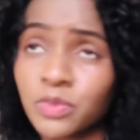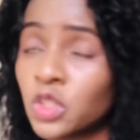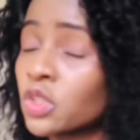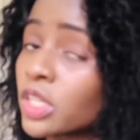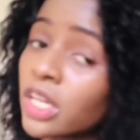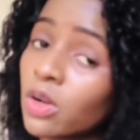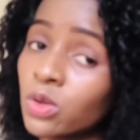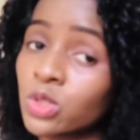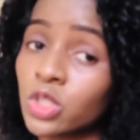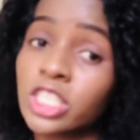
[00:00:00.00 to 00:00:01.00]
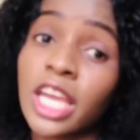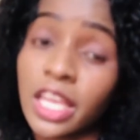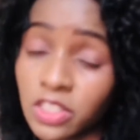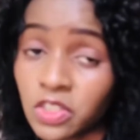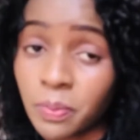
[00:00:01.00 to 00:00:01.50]
you can also
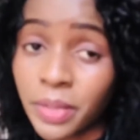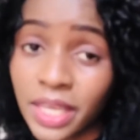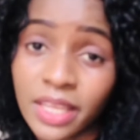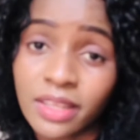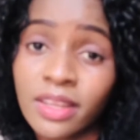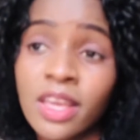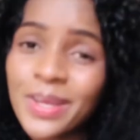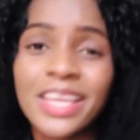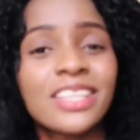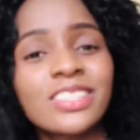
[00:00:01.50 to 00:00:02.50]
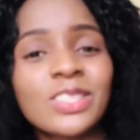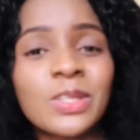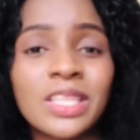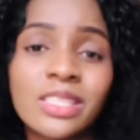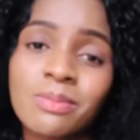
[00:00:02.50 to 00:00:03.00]
change your PIN. Okay, so
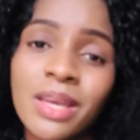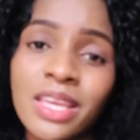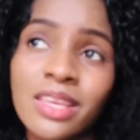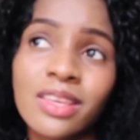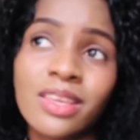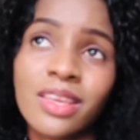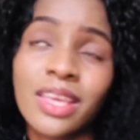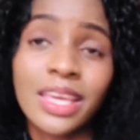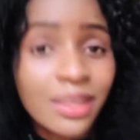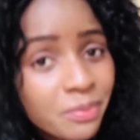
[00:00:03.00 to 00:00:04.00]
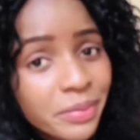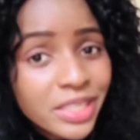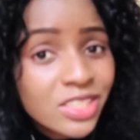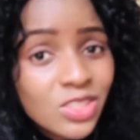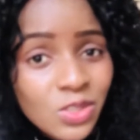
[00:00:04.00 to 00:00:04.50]
that's my
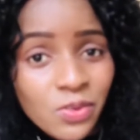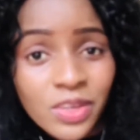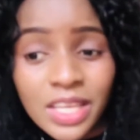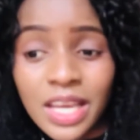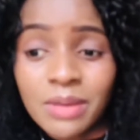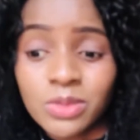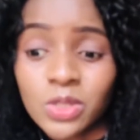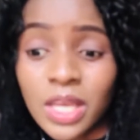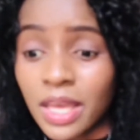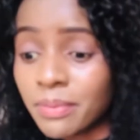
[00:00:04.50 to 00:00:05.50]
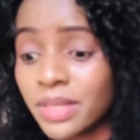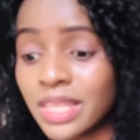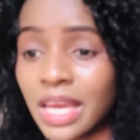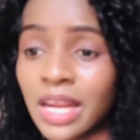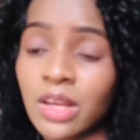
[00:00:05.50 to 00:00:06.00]
Innbucks story. I'm so happy
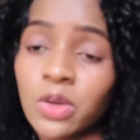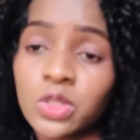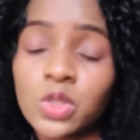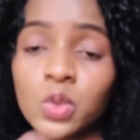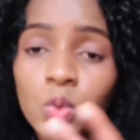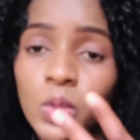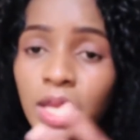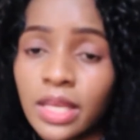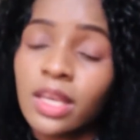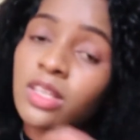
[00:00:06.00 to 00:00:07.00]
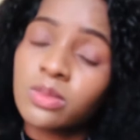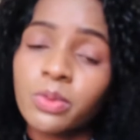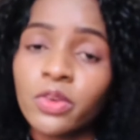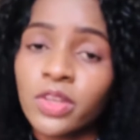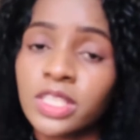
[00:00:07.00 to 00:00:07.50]
that I got to like
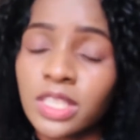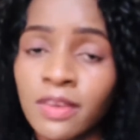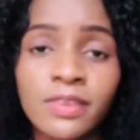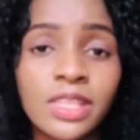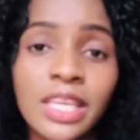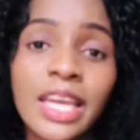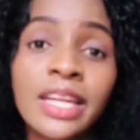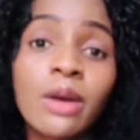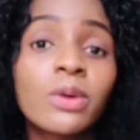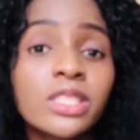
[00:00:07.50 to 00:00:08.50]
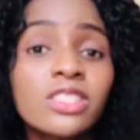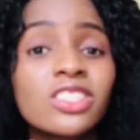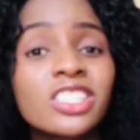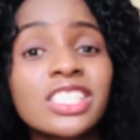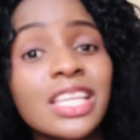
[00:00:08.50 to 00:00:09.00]
experience everything, and I wanted to
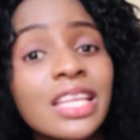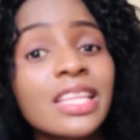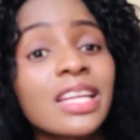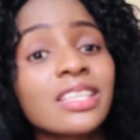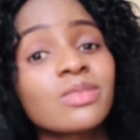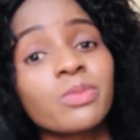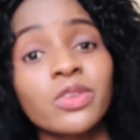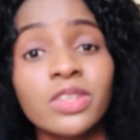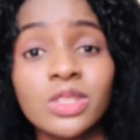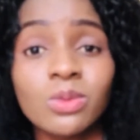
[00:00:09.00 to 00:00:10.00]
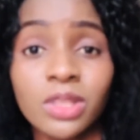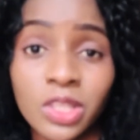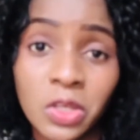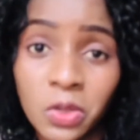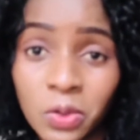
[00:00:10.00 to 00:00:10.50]
share that experience with
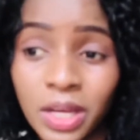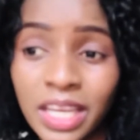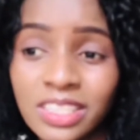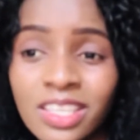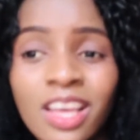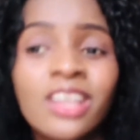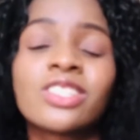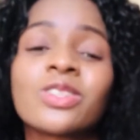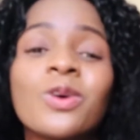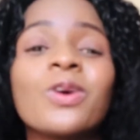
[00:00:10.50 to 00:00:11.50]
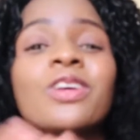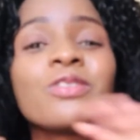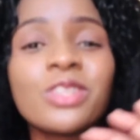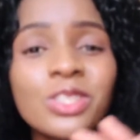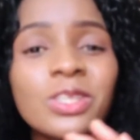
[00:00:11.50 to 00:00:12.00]
you guys. So
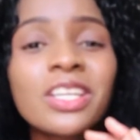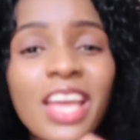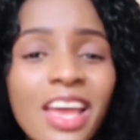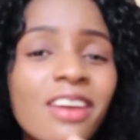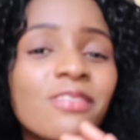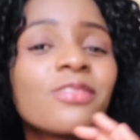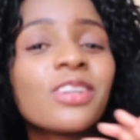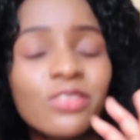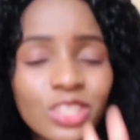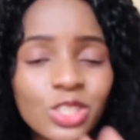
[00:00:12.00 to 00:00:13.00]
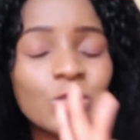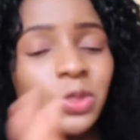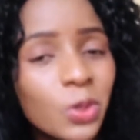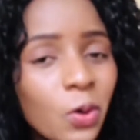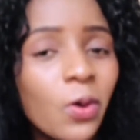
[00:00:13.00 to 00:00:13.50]
if you do
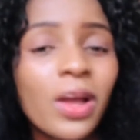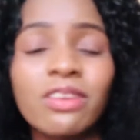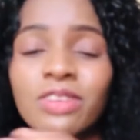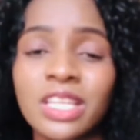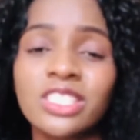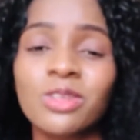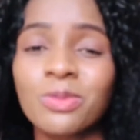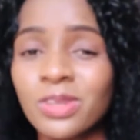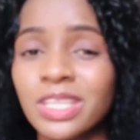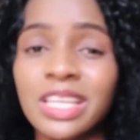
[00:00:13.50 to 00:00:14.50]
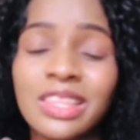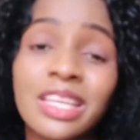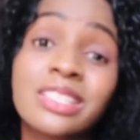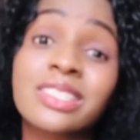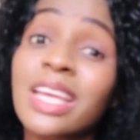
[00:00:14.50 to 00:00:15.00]
know a financial product
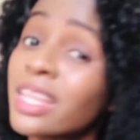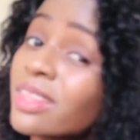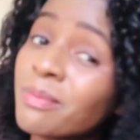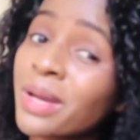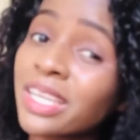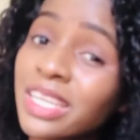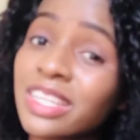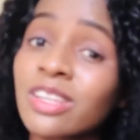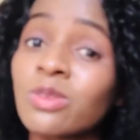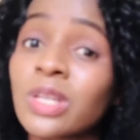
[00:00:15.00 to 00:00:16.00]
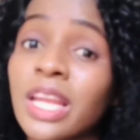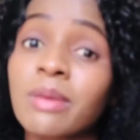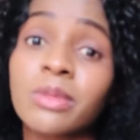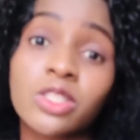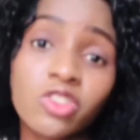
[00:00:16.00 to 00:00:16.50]
that is in the market that you would like
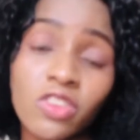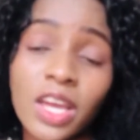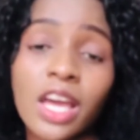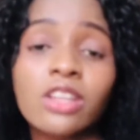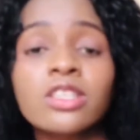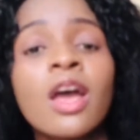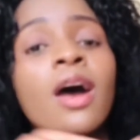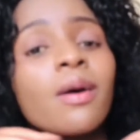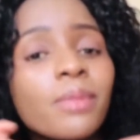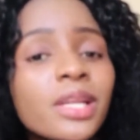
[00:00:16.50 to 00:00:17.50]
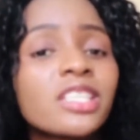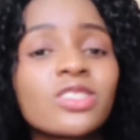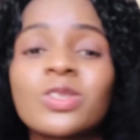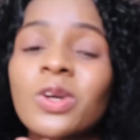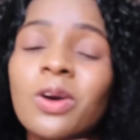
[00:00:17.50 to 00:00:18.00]
me to try out, please
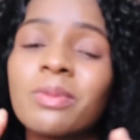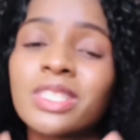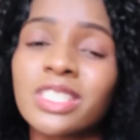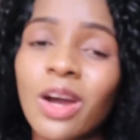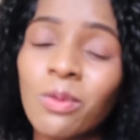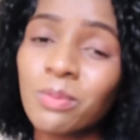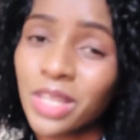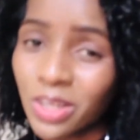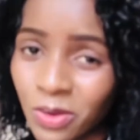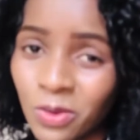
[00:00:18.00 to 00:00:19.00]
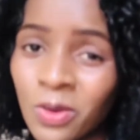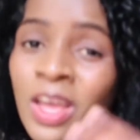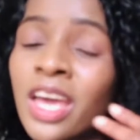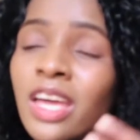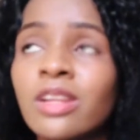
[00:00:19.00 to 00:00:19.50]
do comment down below.
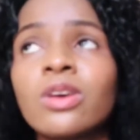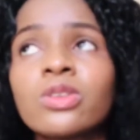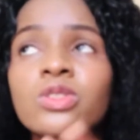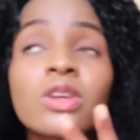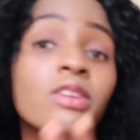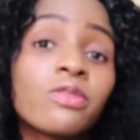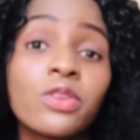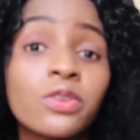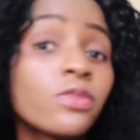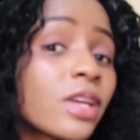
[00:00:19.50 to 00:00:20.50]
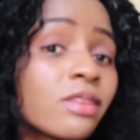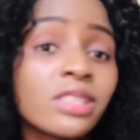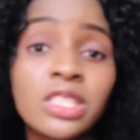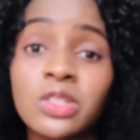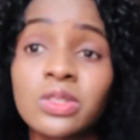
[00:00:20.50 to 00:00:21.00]
And also, if you've ever
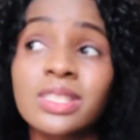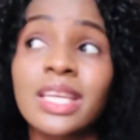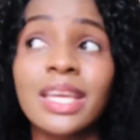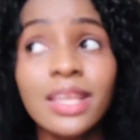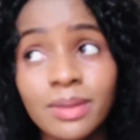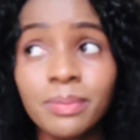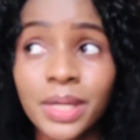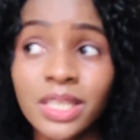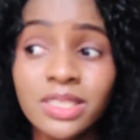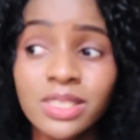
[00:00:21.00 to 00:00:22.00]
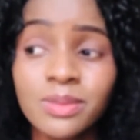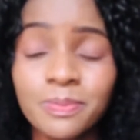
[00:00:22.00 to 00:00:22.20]
used Innbucks,